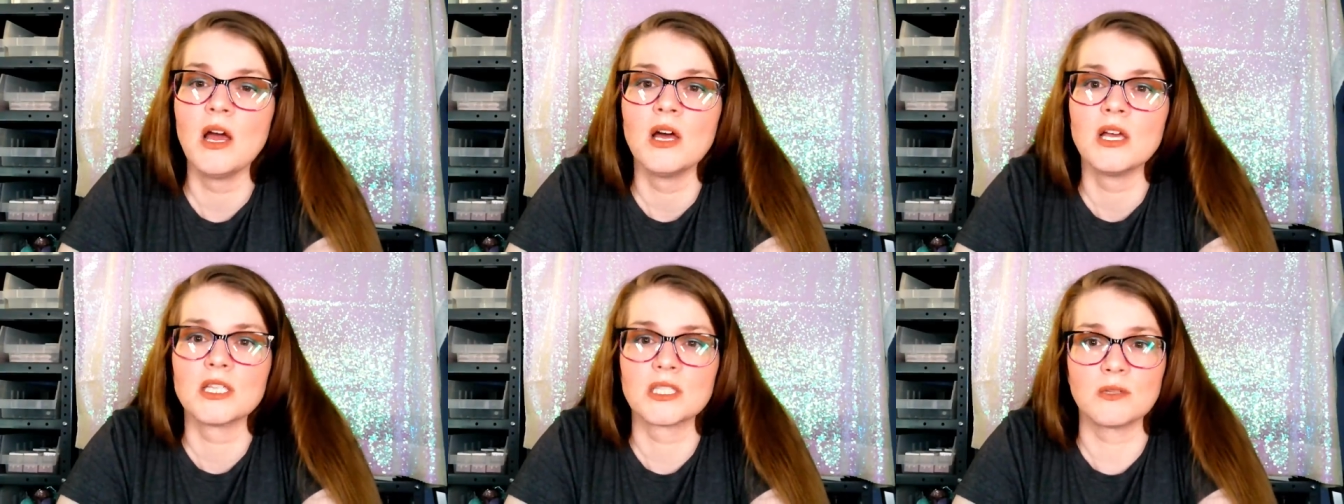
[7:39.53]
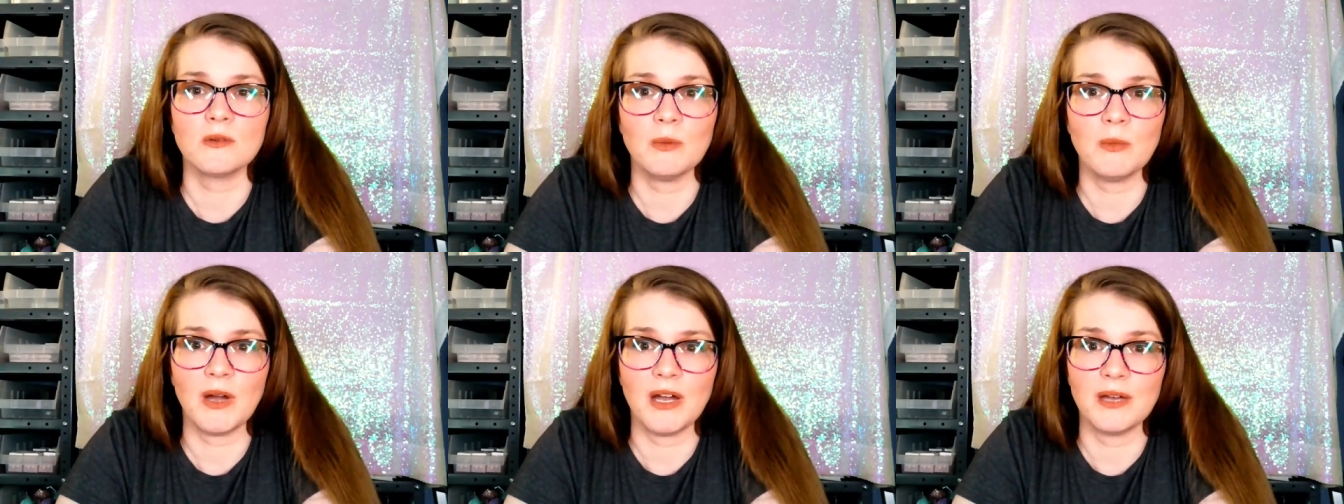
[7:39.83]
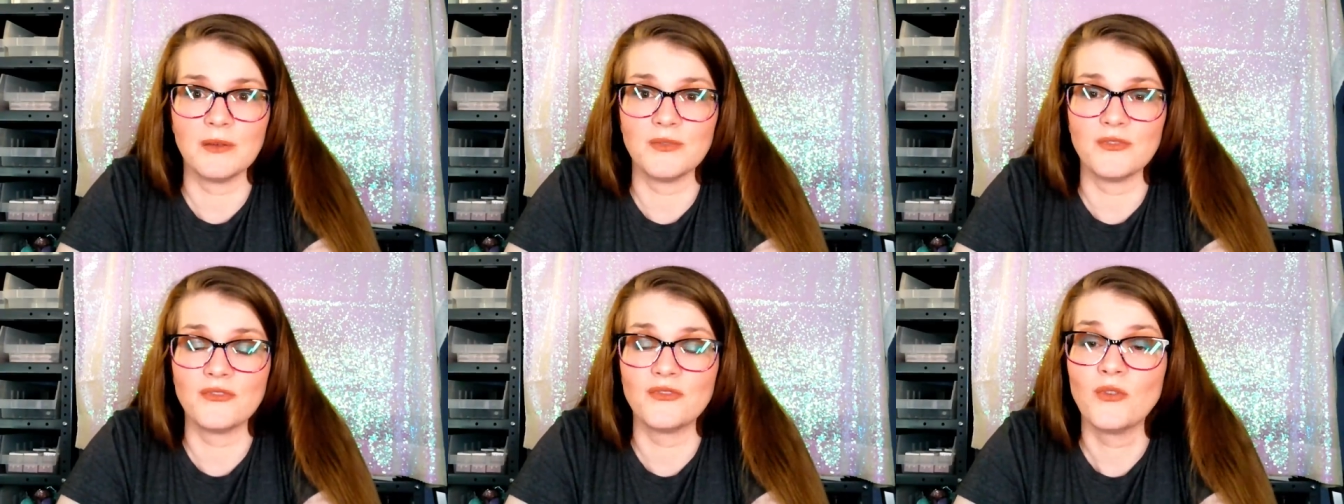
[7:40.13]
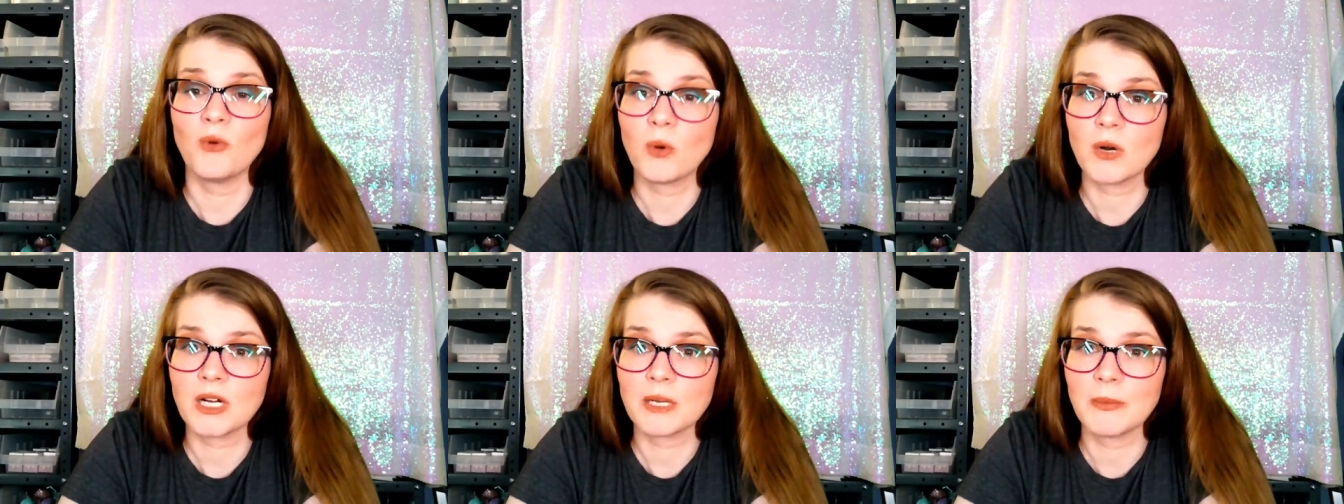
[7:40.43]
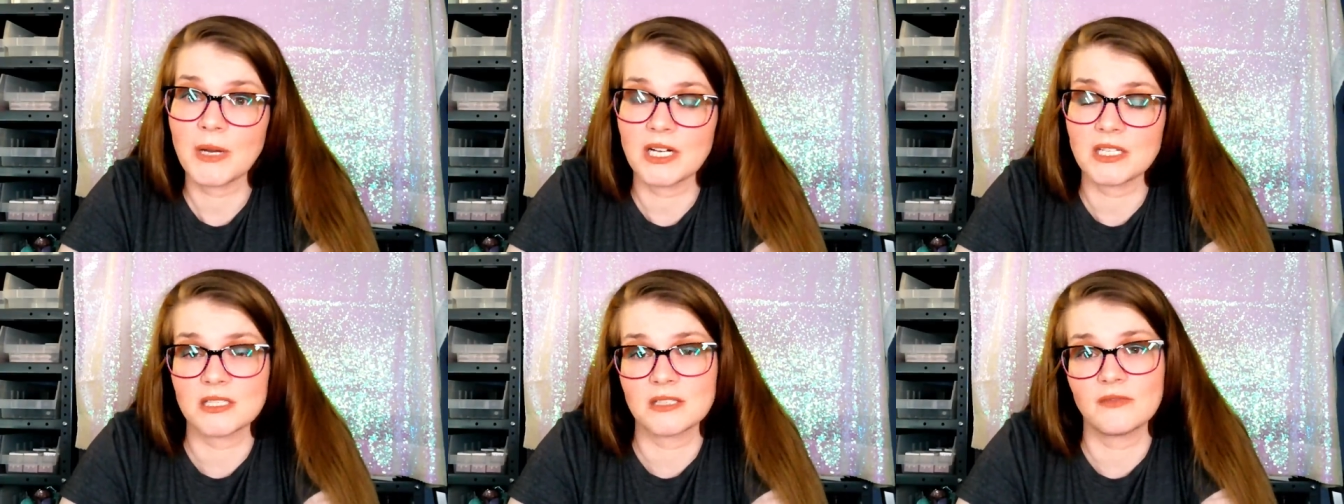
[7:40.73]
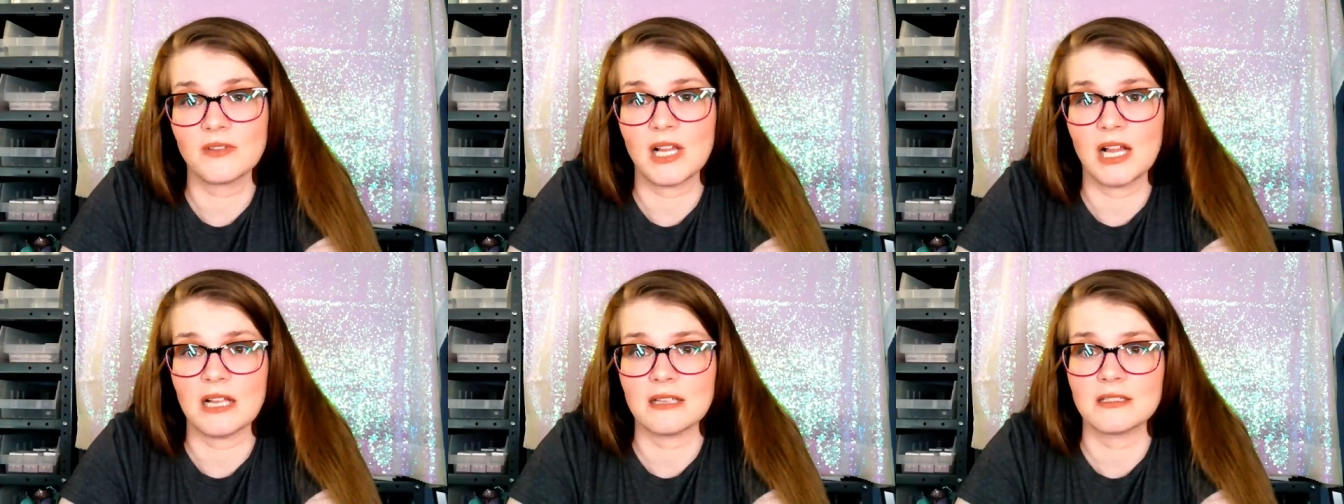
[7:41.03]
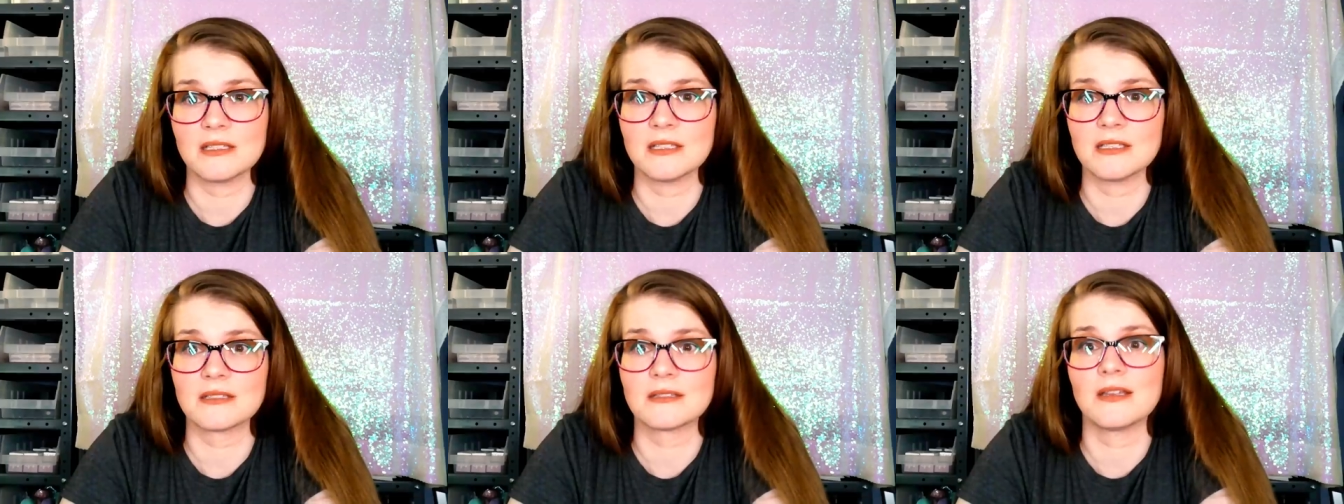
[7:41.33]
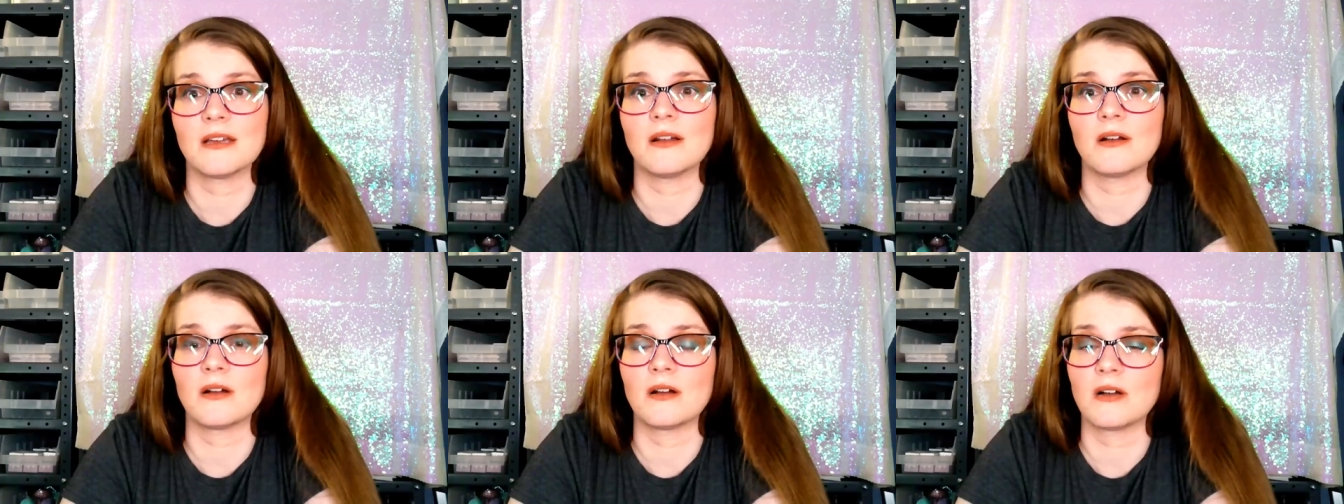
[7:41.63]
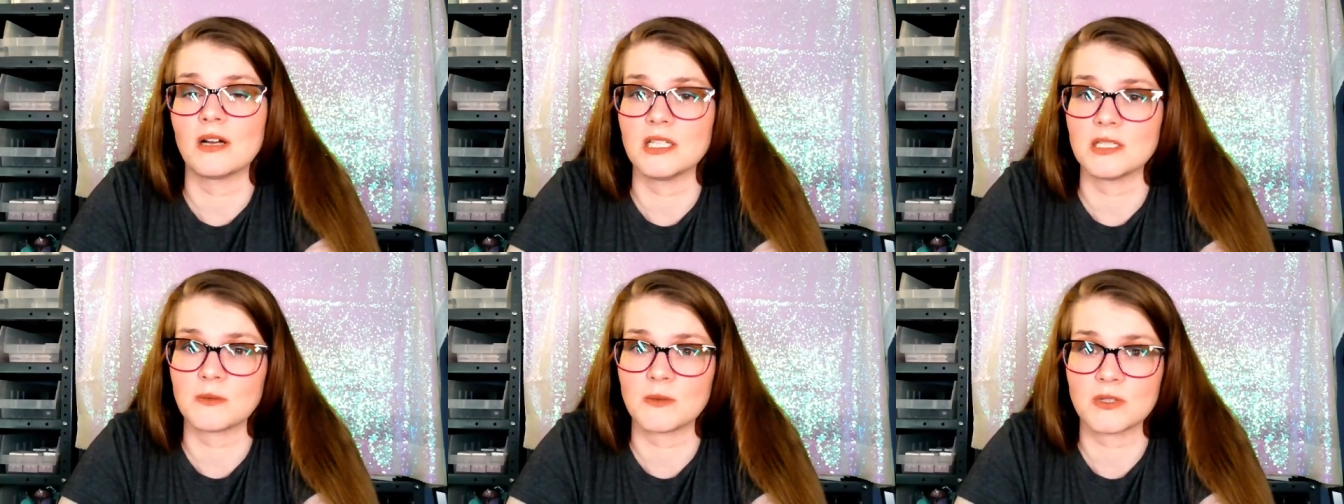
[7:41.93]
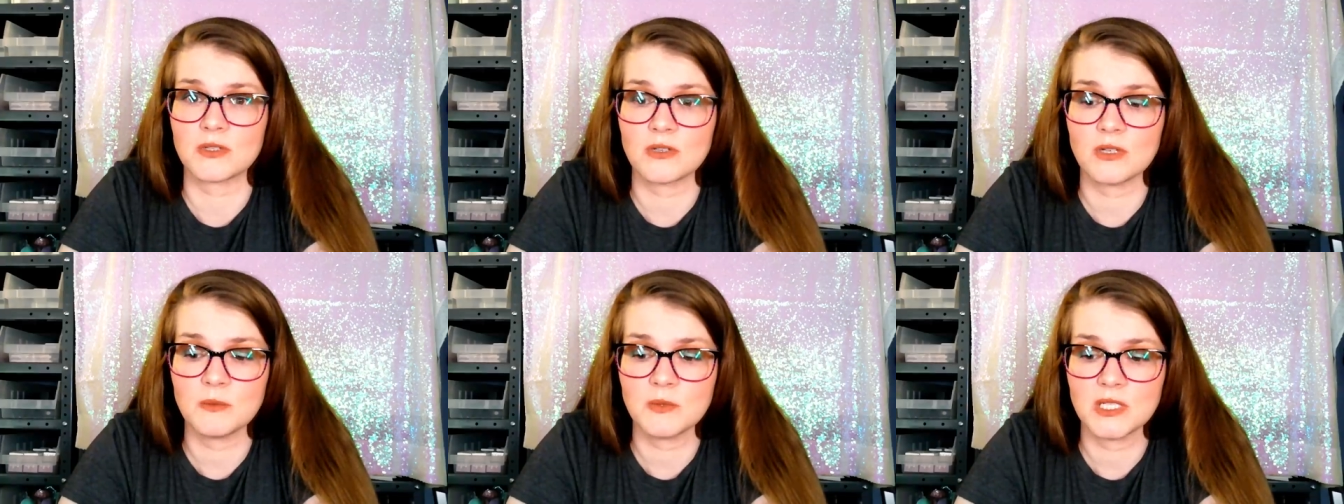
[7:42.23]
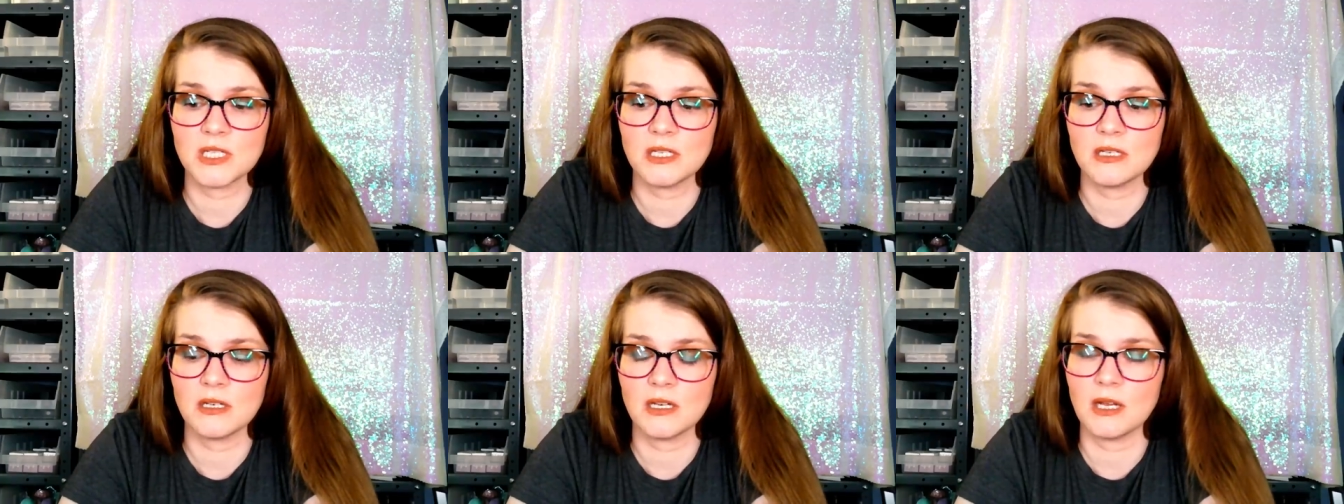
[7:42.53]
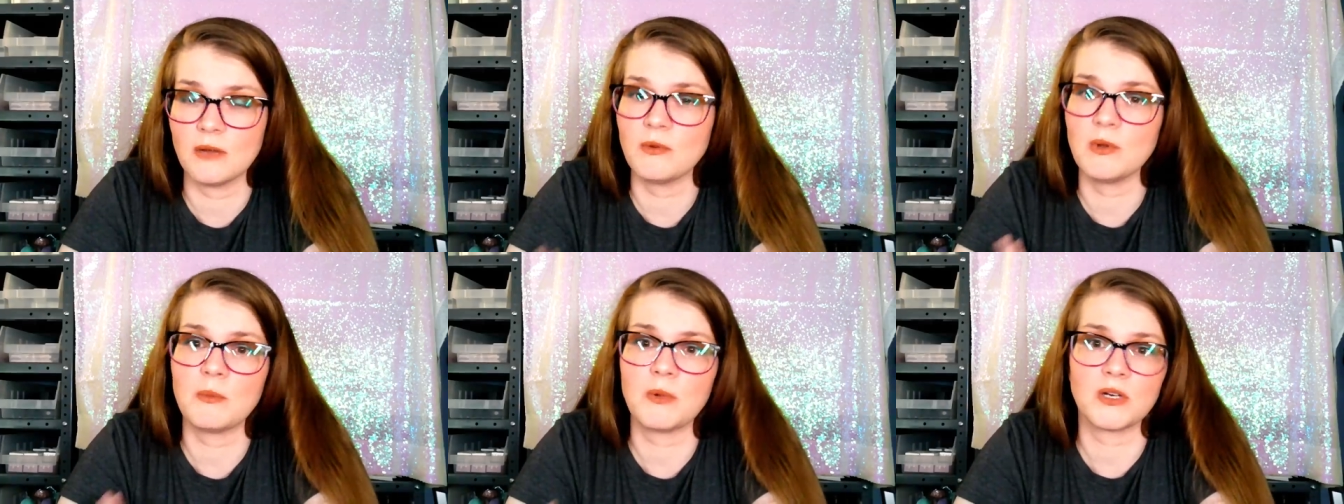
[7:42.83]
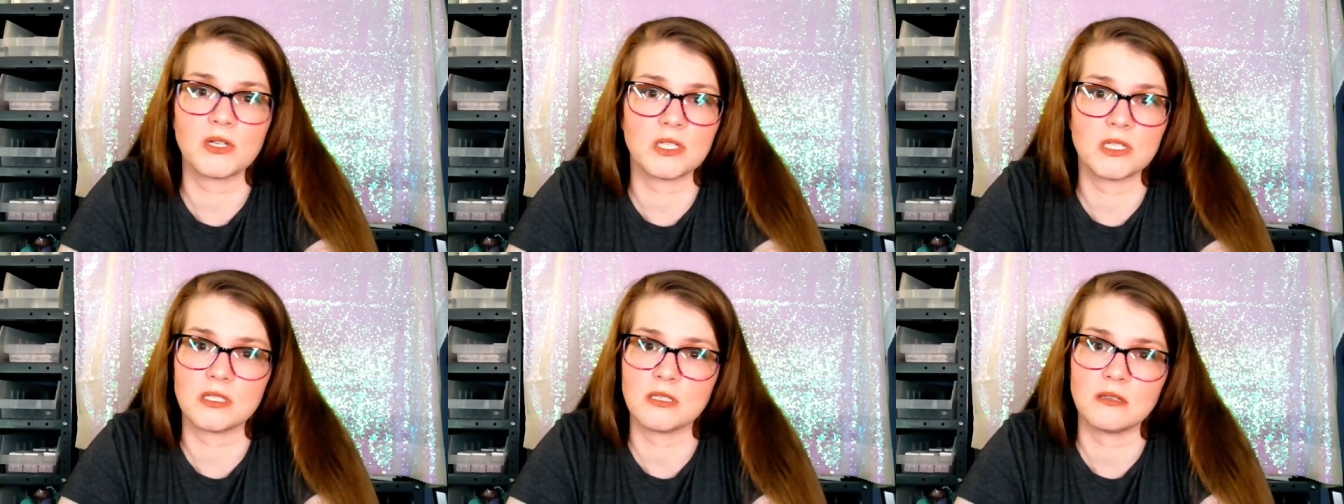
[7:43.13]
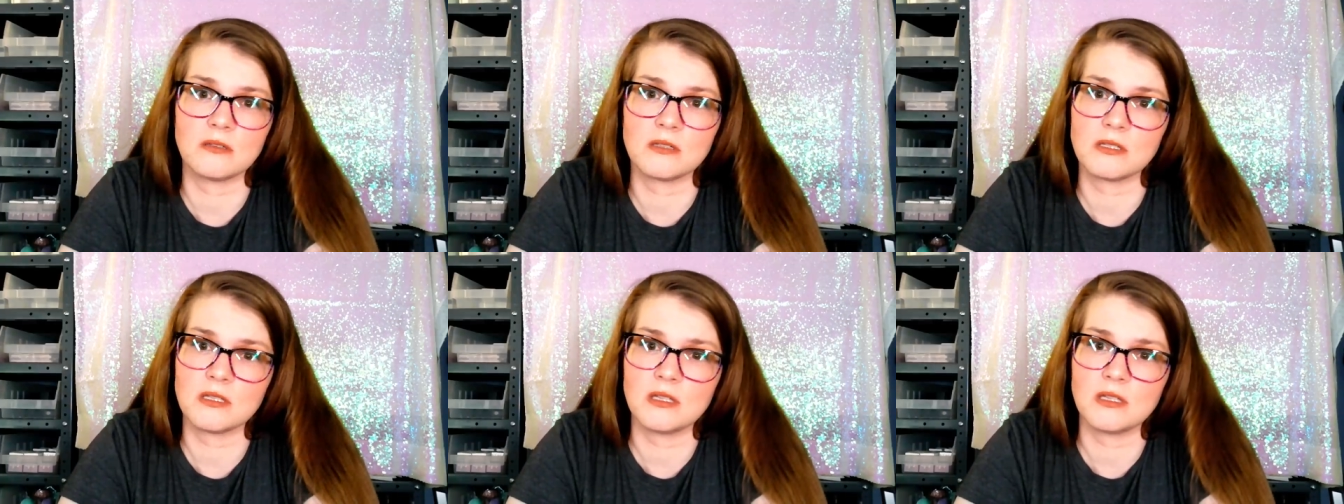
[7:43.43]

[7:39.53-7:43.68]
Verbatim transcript: so we bought him four pairs of glasses that are his prescription, and we purchased those.